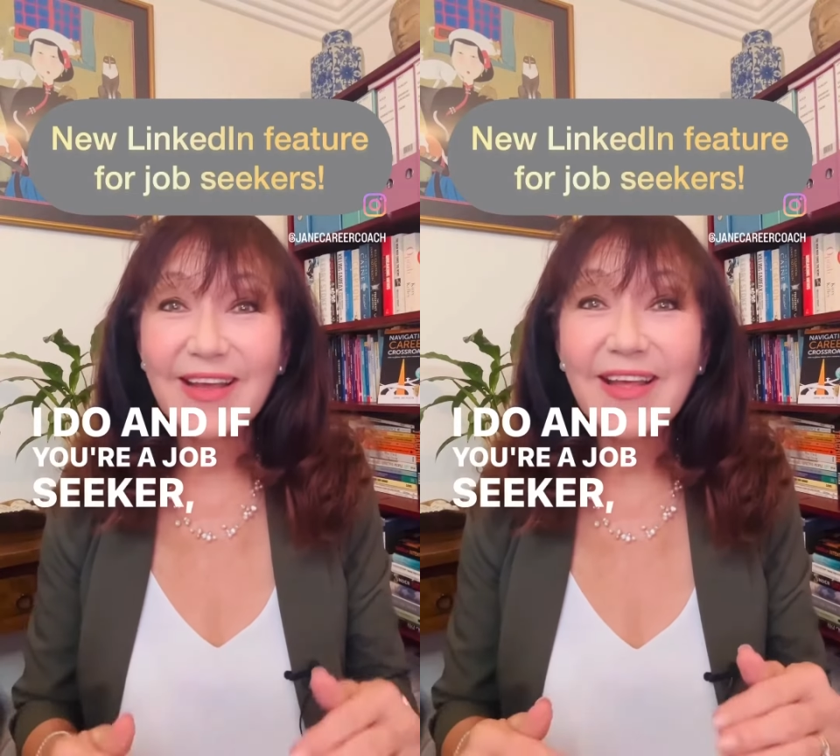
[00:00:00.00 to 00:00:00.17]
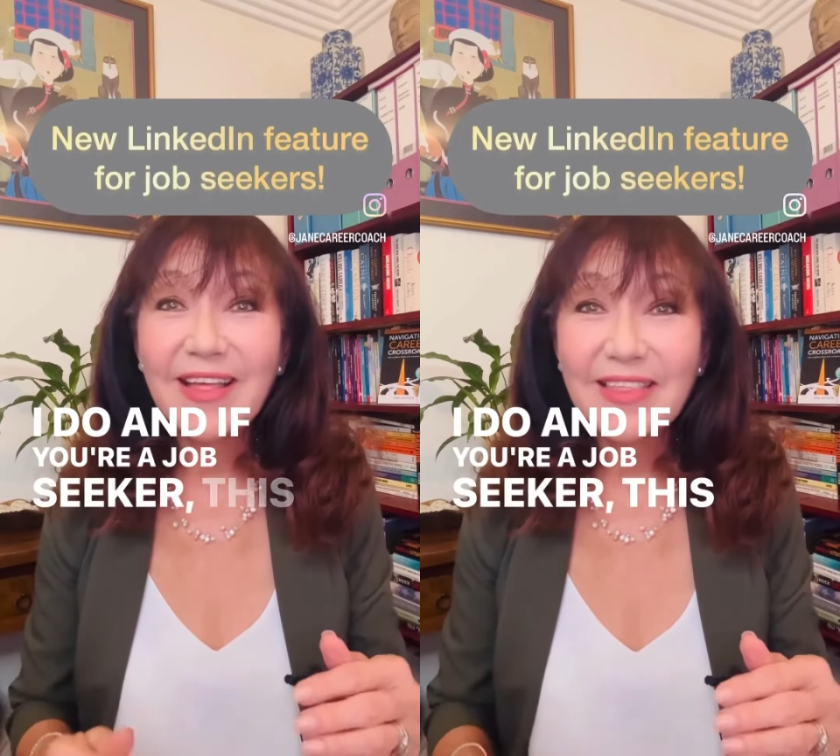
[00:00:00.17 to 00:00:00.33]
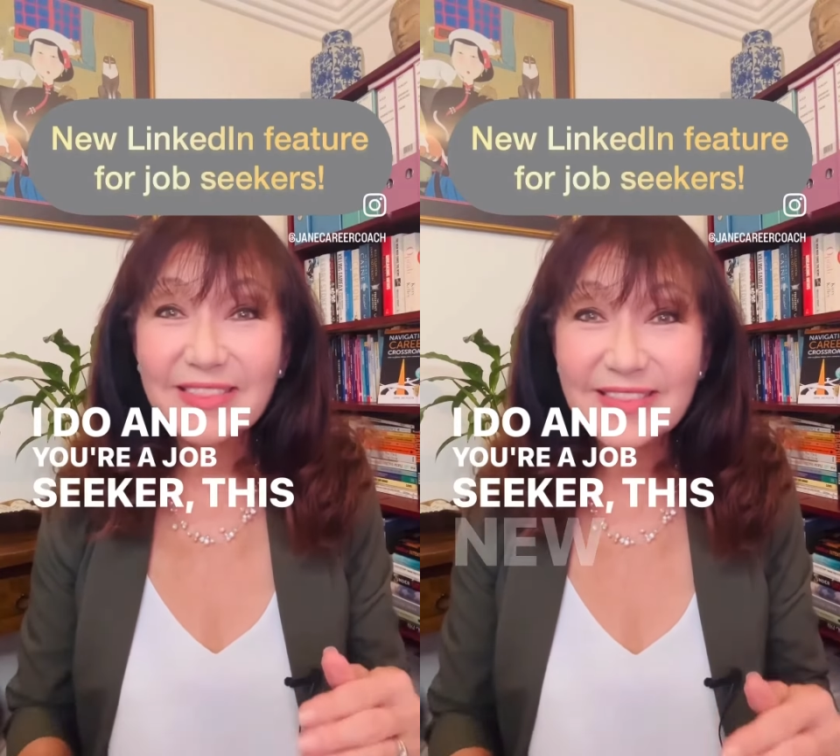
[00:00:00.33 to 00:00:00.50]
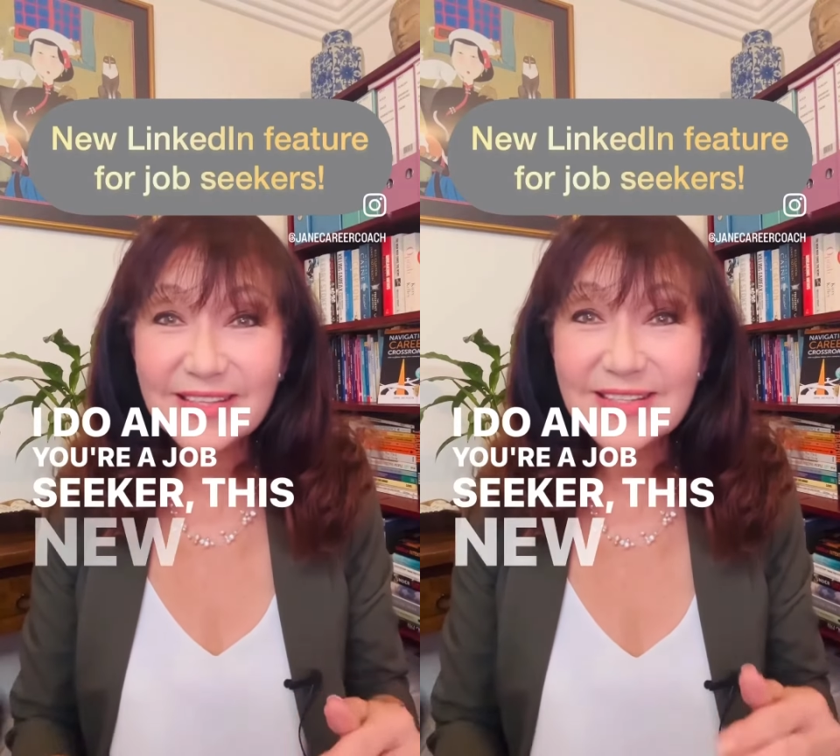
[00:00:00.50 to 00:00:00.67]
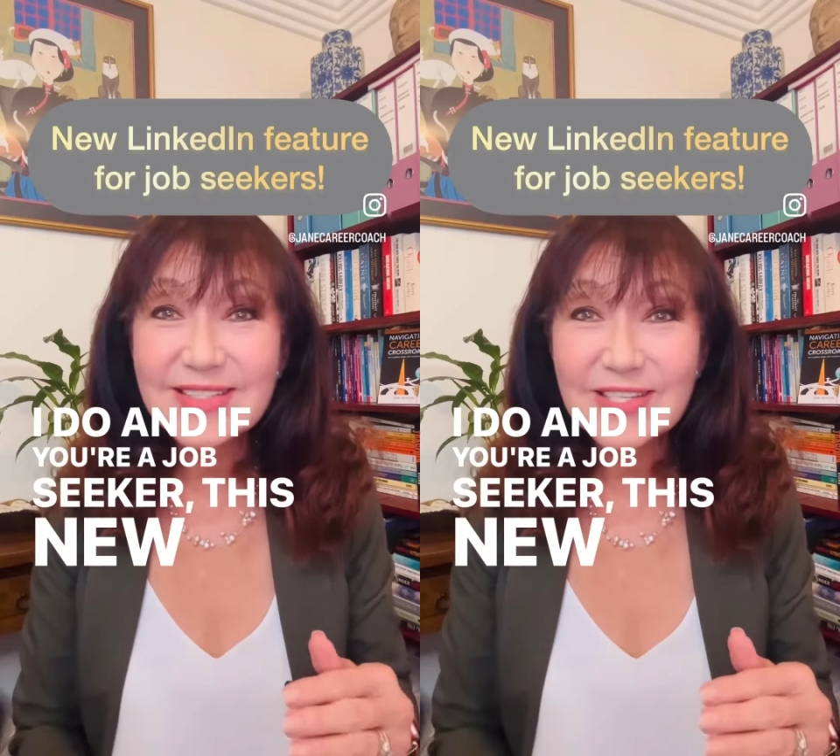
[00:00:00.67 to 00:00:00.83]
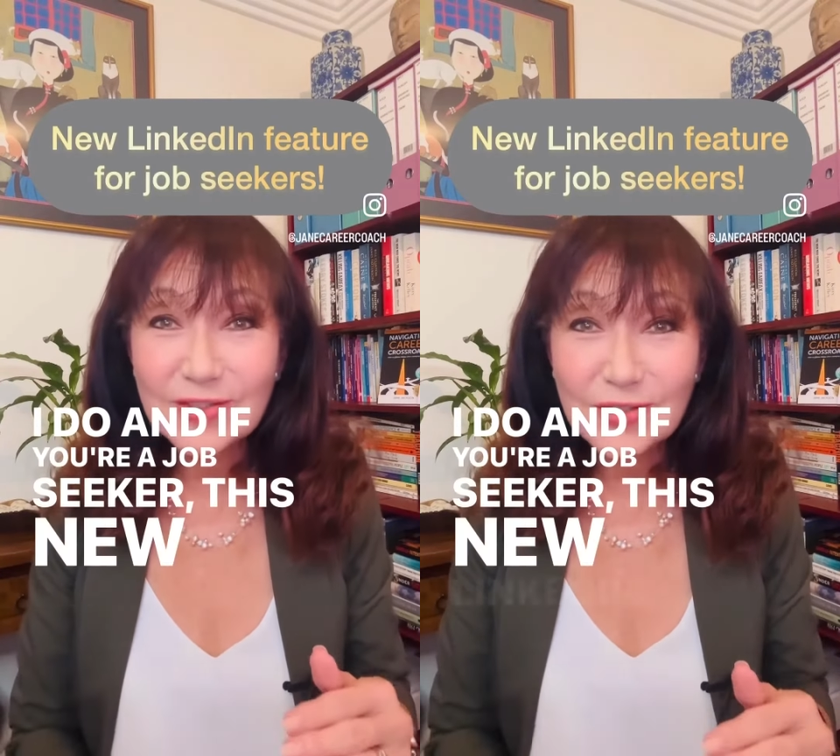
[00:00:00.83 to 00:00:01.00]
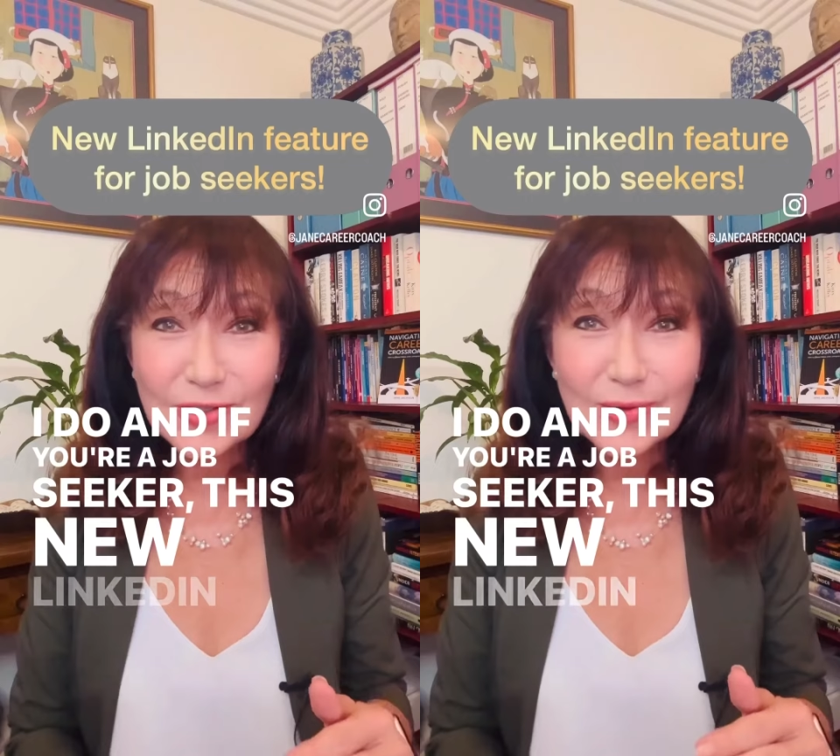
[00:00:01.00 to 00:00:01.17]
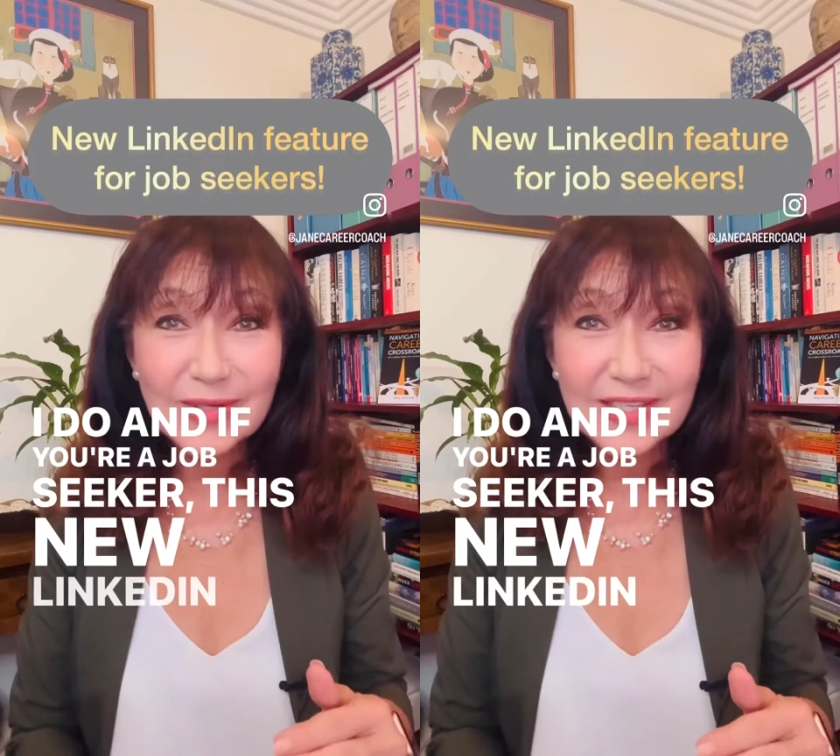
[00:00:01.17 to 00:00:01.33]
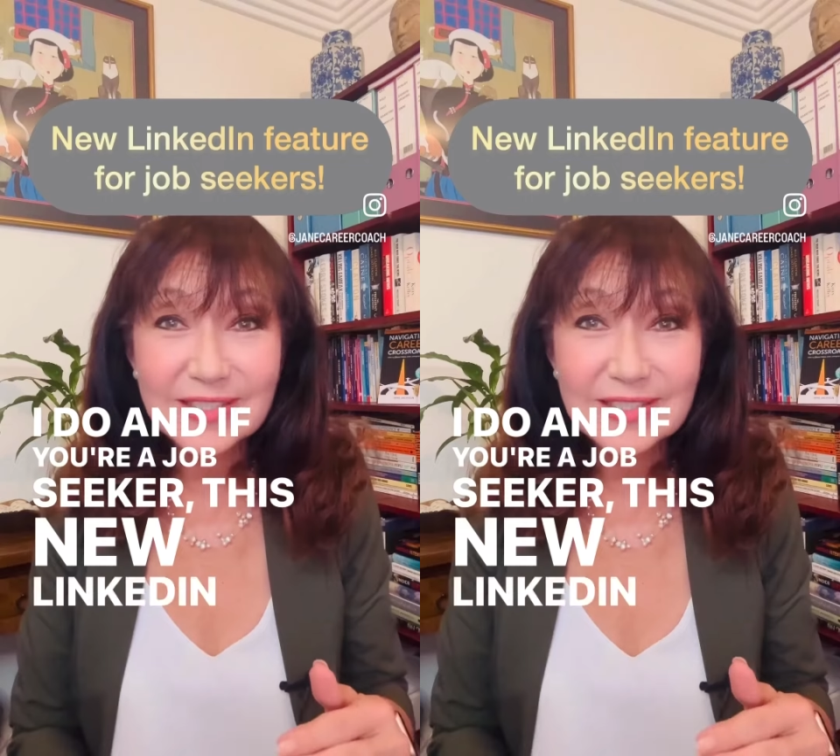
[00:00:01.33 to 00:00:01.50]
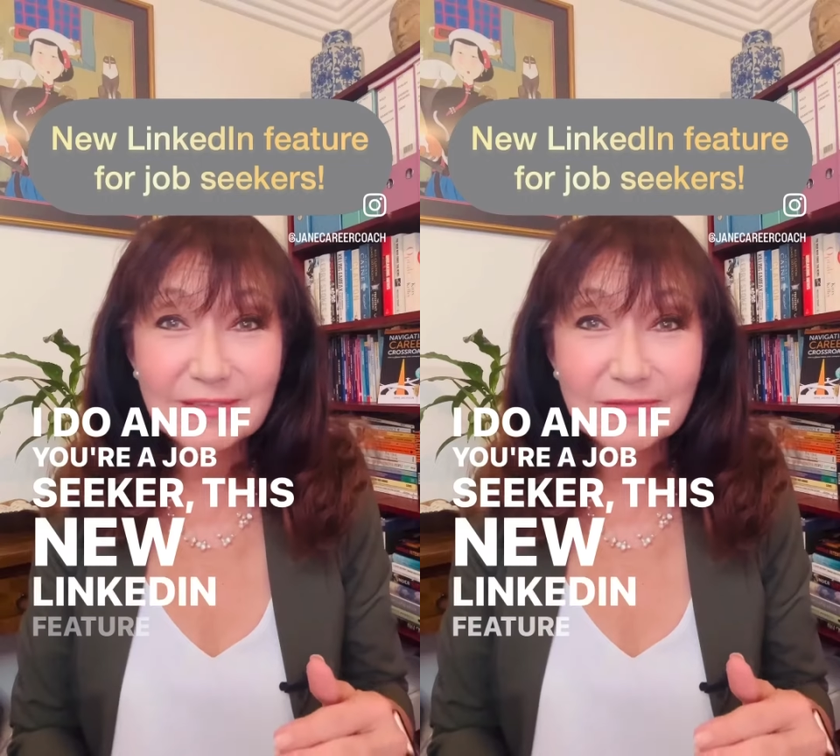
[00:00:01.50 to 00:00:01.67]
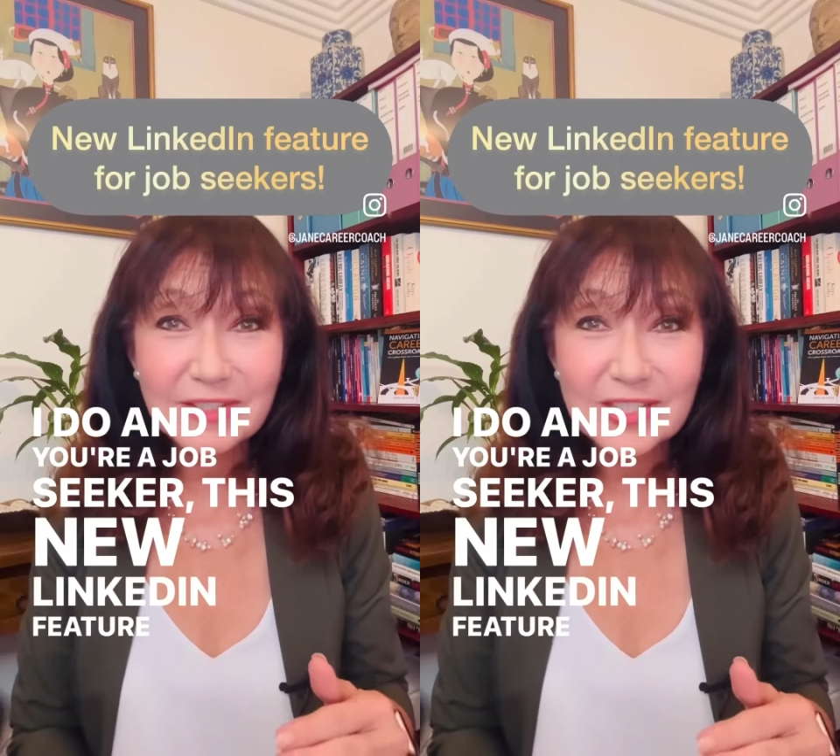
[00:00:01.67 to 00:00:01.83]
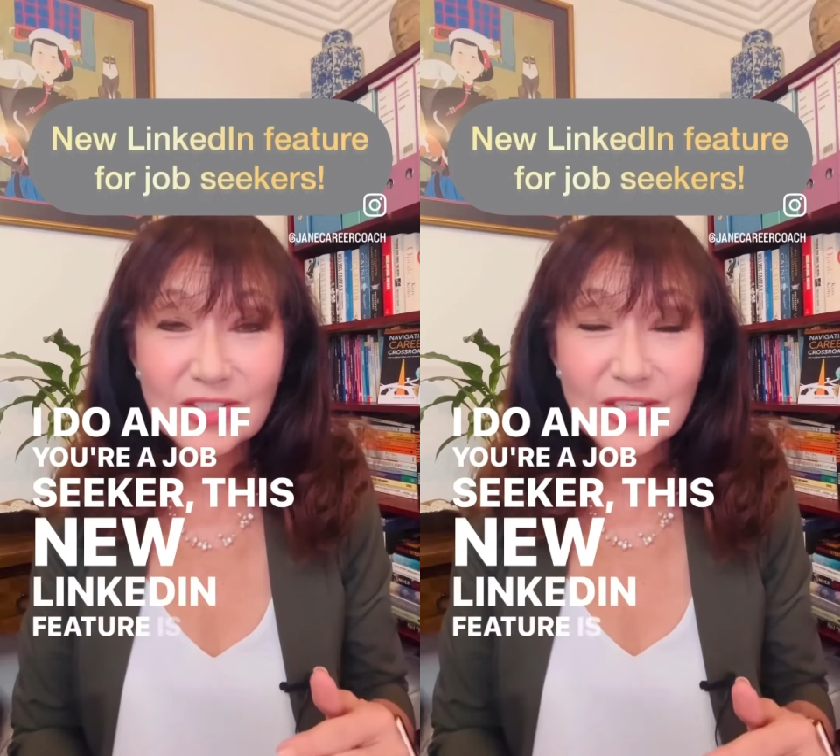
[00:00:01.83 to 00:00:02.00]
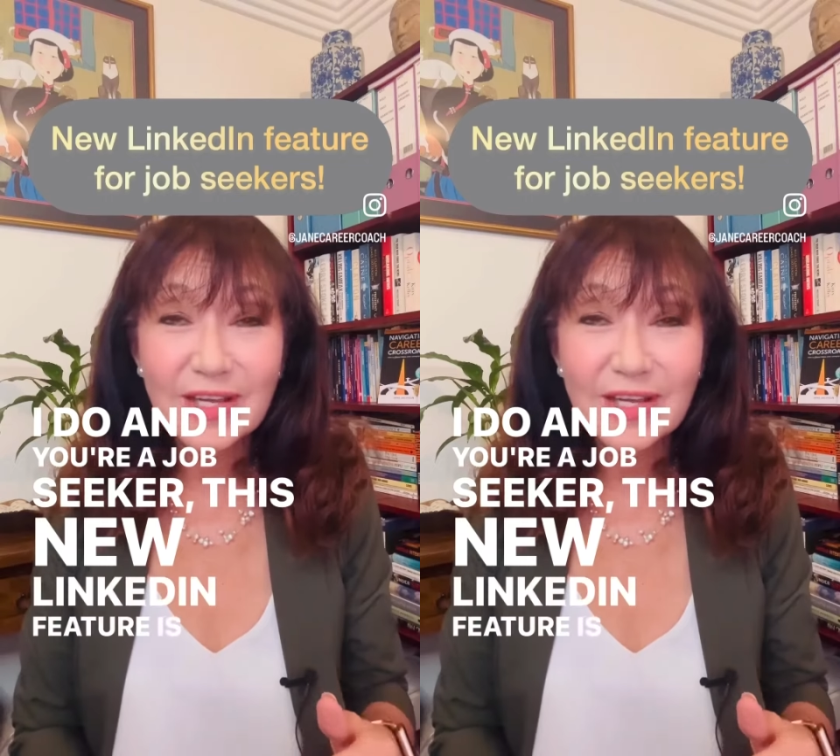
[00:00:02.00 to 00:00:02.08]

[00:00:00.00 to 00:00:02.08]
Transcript: this new LinkedIn feature